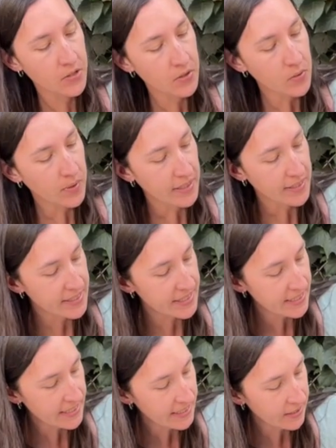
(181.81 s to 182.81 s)
you can
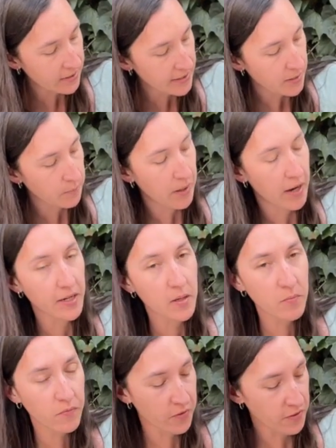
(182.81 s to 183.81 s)
see here at the
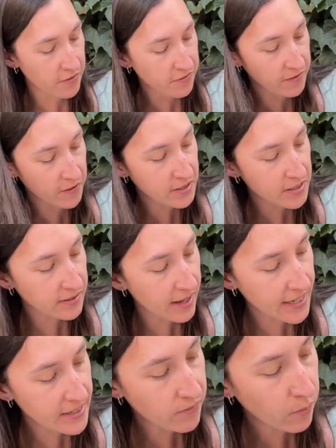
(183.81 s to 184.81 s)
bottom for the first
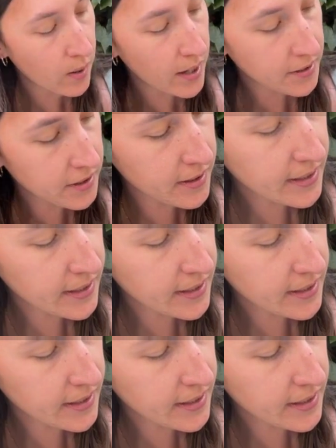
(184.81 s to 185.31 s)
line of water,